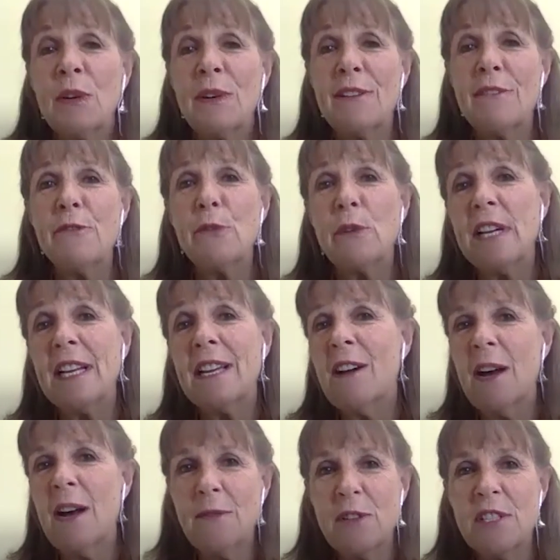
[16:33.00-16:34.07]
a free
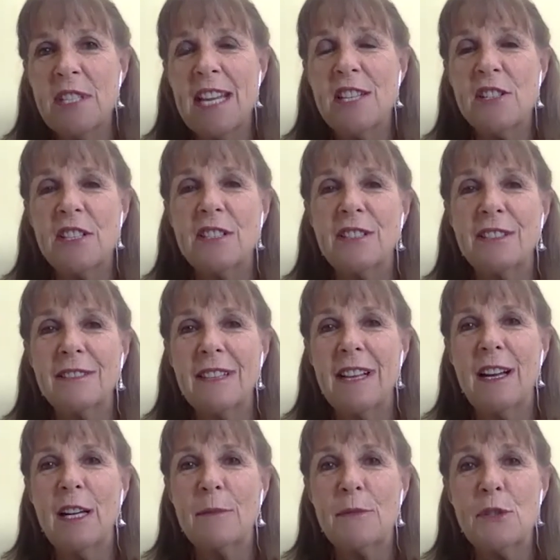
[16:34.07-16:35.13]
conversational
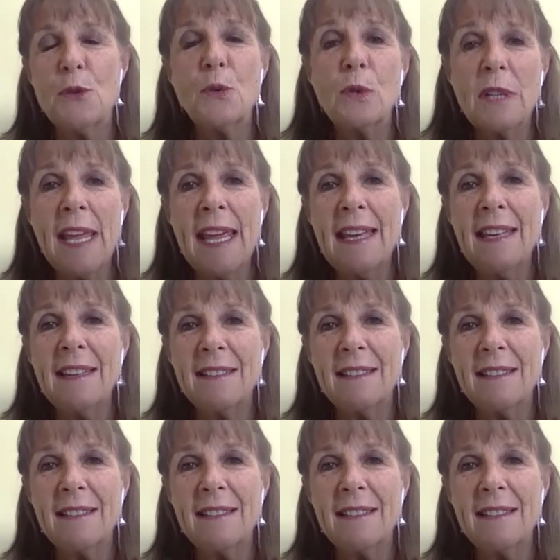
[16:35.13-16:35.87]
toolkit.